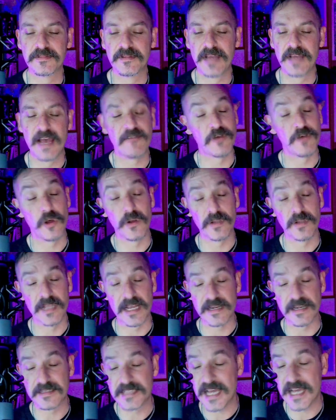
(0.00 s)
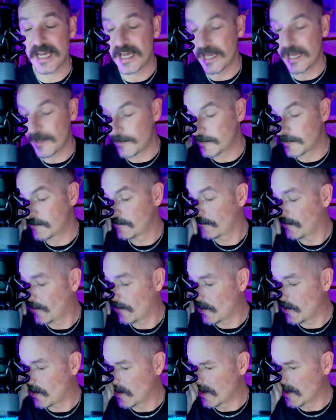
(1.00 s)
have a whole lot of time
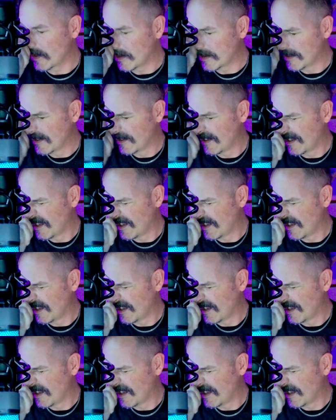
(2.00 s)
for